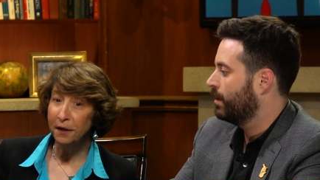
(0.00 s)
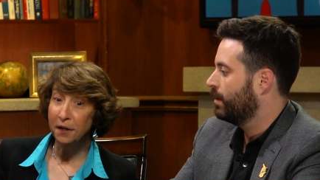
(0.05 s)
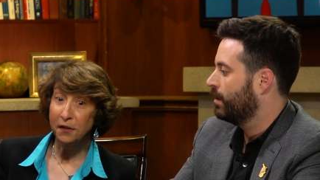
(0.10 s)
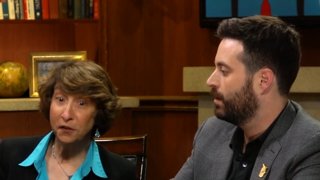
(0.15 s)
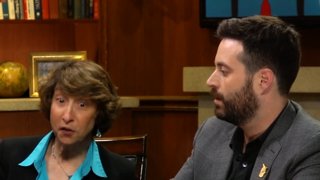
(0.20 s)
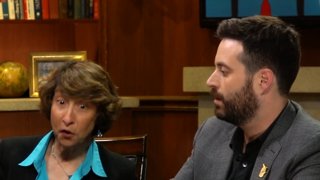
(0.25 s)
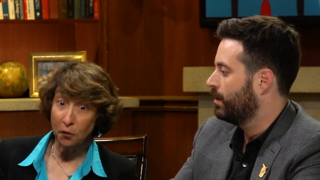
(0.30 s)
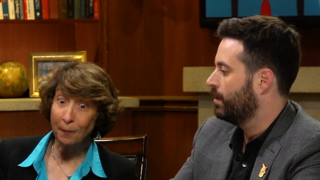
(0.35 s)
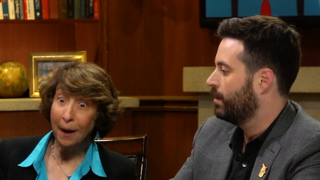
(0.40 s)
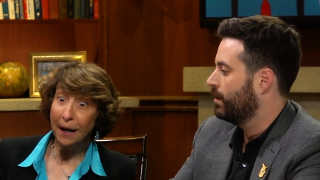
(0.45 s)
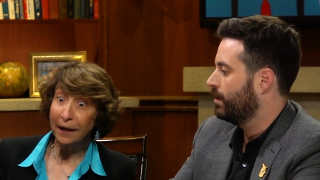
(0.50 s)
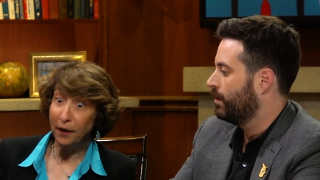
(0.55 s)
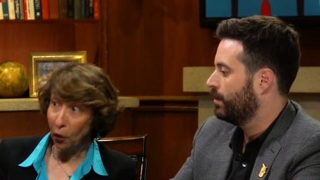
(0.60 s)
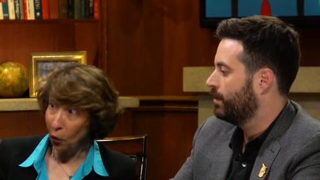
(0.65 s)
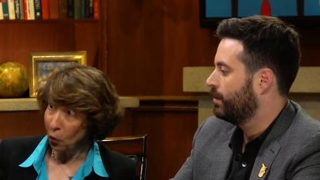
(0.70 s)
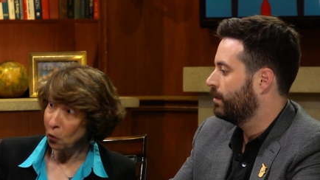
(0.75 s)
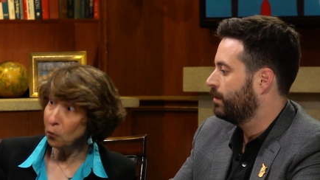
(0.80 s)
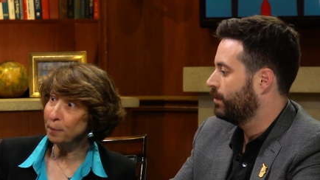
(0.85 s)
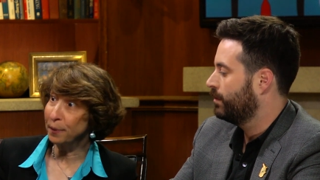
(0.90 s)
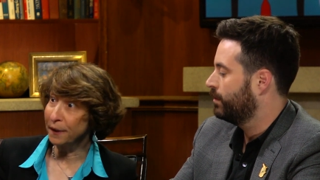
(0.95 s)
Speaker 1: So, my
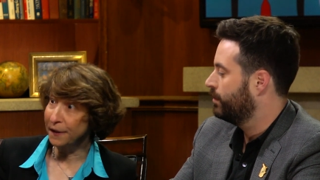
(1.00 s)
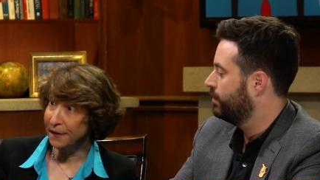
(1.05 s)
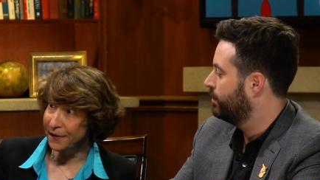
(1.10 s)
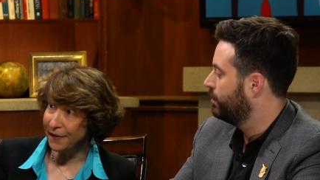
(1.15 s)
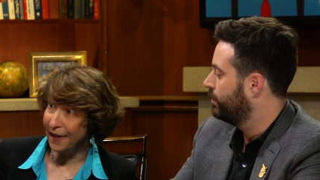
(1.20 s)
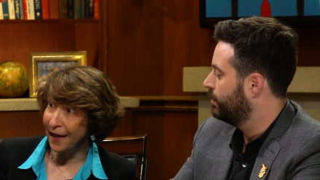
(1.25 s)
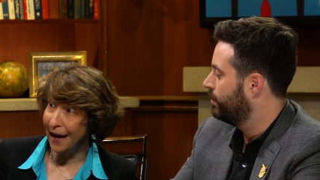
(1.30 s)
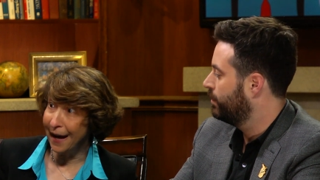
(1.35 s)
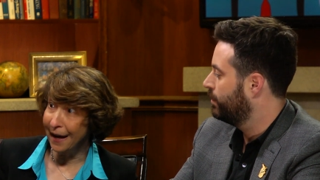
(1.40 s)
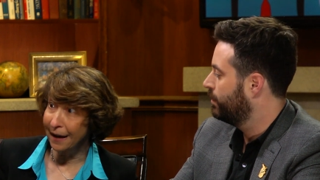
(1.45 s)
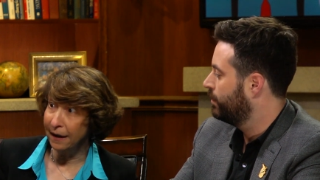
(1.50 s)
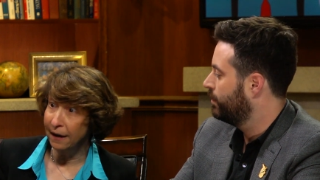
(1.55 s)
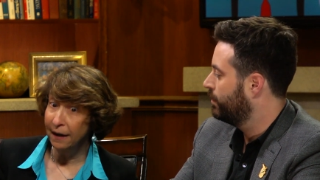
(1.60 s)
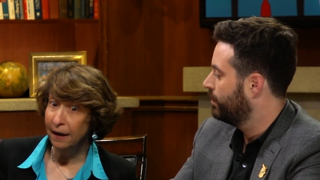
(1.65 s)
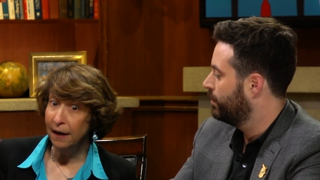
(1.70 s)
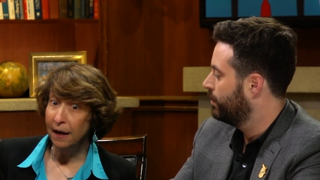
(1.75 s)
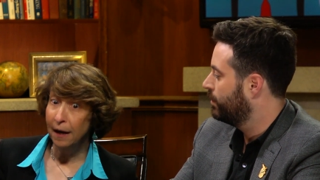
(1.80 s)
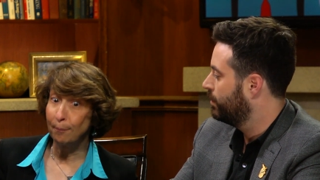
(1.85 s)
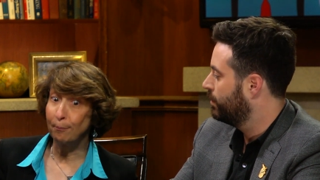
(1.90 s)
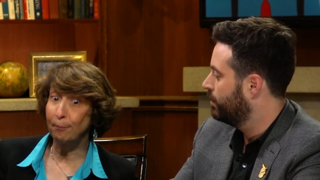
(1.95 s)
hope is that
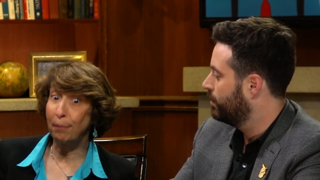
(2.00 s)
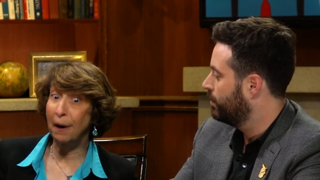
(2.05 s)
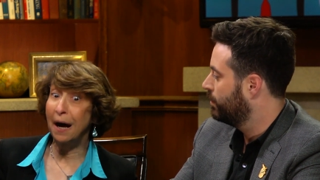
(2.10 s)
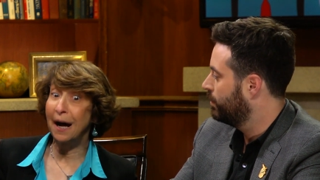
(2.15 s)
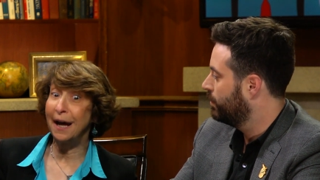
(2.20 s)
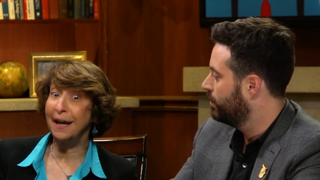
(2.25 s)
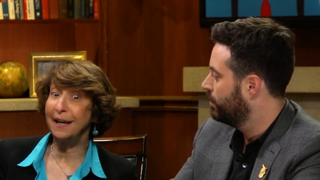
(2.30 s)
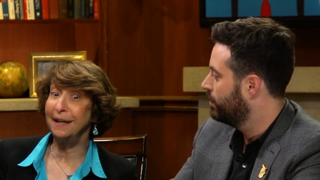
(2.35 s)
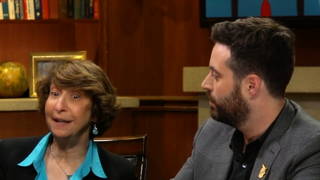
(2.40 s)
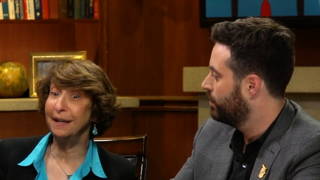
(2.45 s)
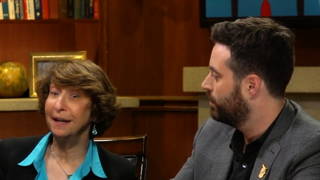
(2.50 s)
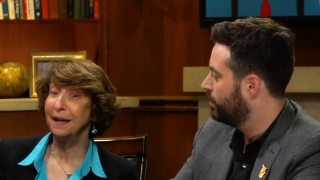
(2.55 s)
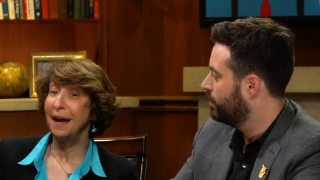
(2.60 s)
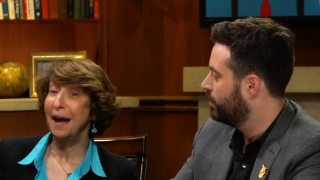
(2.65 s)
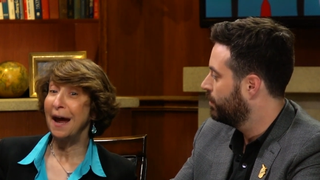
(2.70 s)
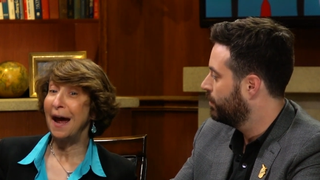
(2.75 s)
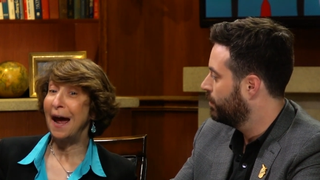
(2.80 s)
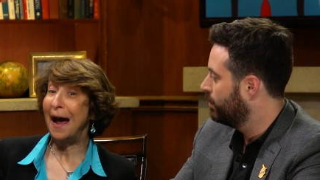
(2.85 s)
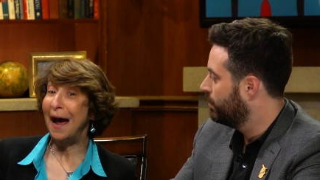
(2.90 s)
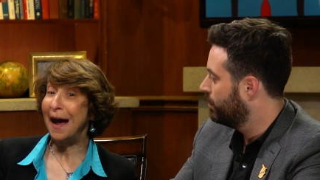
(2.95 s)
by
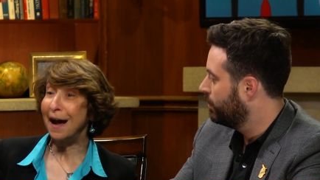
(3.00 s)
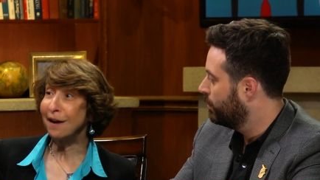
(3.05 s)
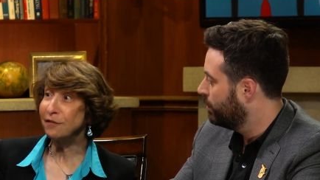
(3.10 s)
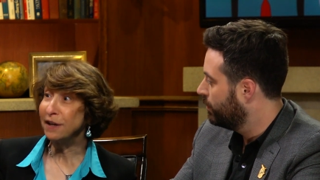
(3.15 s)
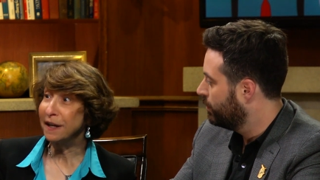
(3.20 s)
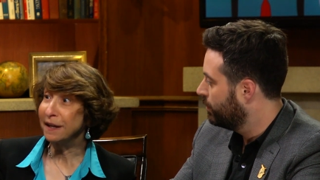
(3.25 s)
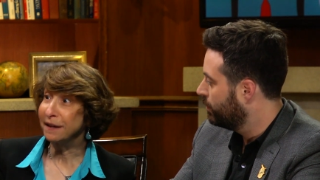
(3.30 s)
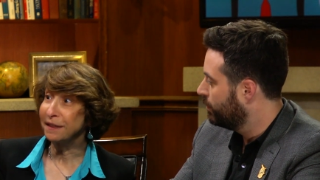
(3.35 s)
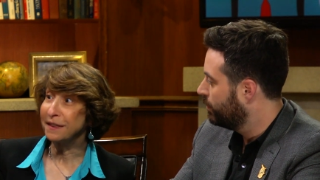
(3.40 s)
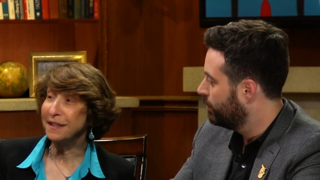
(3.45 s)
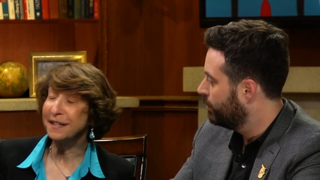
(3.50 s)
having